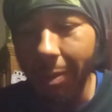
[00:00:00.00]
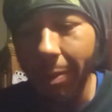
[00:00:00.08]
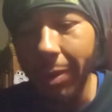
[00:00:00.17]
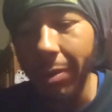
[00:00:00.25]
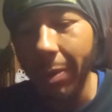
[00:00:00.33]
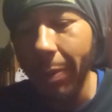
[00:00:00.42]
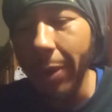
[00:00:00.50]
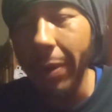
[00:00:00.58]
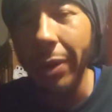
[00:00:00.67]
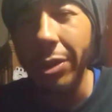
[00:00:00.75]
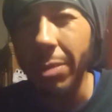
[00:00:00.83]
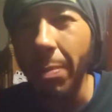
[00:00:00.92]
When you when you
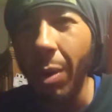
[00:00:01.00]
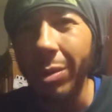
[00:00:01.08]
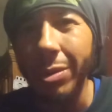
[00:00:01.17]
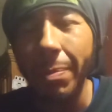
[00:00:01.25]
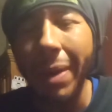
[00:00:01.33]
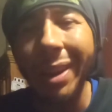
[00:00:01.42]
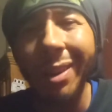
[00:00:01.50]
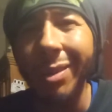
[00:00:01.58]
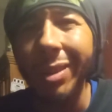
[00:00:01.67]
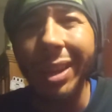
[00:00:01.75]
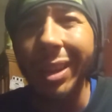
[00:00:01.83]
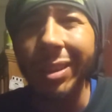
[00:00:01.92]
hear smoked tomato,
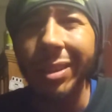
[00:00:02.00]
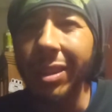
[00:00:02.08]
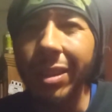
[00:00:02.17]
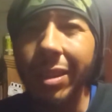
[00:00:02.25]
like